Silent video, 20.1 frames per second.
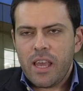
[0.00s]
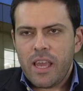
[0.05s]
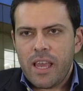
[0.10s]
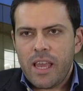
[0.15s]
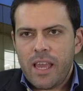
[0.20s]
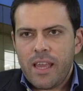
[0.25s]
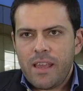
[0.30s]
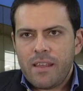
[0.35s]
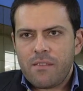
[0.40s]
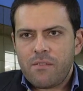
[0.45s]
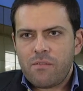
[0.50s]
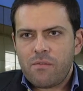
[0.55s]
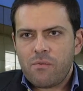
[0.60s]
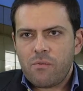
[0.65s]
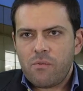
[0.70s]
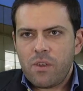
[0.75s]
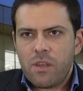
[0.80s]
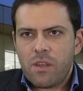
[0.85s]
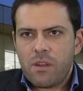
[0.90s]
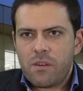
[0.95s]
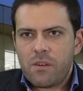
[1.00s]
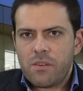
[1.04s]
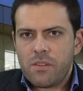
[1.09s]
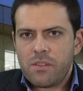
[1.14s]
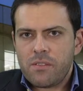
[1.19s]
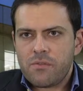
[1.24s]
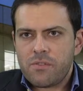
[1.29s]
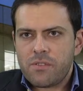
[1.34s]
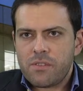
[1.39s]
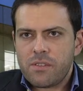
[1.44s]
and we are
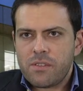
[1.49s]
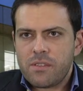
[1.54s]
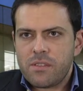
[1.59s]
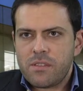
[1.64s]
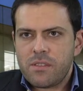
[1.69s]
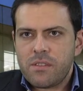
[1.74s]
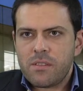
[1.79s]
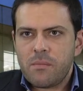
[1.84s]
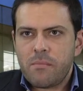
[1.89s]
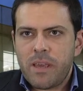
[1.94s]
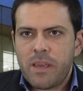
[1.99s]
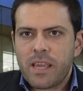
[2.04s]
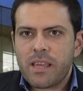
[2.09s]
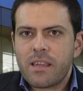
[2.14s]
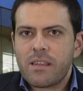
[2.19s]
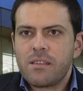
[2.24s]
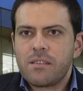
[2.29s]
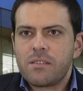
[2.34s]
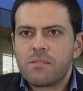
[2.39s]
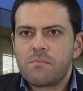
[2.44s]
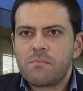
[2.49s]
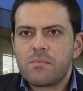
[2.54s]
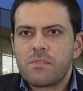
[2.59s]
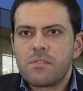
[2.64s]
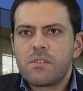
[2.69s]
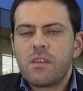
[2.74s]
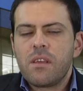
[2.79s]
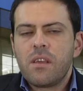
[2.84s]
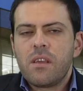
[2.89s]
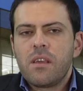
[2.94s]
interested in the
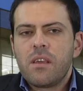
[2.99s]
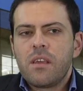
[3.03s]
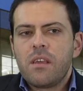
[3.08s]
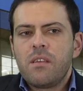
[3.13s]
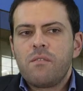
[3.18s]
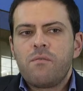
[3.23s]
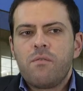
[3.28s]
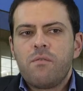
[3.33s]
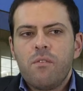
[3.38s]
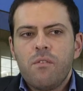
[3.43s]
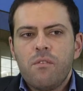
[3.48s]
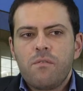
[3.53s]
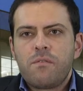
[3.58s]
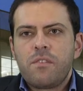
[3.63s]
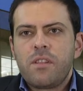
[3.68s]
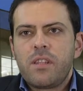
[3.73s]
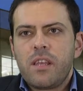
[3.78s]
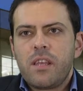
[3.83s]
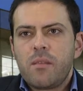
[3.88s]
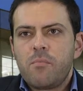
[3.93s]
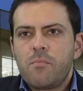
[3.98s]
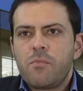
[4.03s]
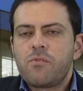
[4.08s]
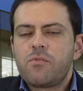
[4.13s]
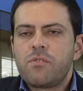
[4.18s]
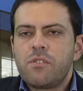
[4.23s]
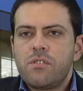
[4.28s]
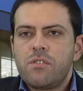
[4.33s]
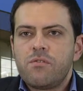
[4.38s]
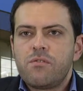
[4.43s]
mechanisms involved in
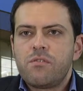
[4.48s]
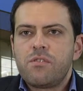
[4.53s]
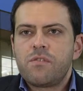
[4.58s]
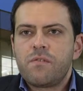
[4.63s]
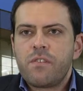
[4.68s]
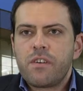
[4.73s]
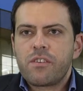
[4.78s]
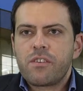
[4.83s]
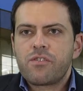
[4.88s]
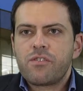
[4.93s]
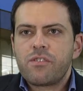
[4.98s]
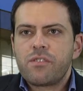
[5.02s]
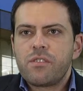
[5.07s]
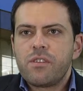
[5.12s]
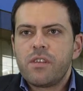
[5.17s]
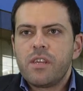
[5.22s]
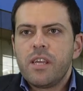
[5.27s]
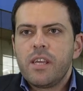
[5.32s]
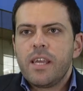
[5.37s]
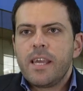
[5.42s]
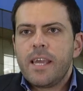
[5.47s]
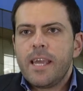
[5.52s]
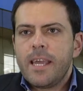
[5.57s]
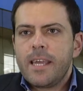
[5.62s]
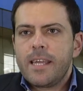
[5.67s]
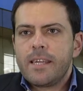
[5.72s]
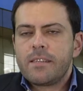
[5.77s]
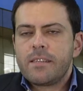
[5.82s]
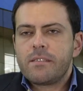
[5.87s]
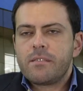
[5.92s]
adipose tissue dysfunction
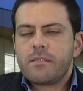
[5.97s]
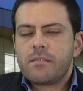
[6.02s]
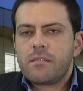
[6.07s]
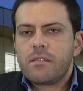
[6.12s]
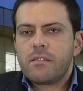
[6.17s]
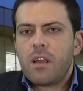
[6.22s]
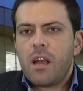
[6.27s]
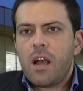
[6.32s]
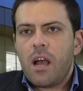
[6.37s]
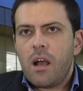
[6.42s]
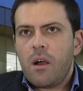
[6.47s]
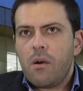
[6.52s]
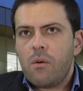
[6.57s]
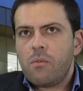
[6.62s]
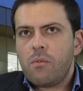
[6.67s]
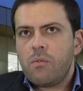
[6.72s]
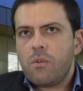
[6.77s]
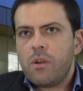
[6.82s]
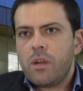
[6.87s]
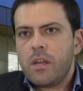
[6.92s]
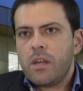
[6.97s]
and how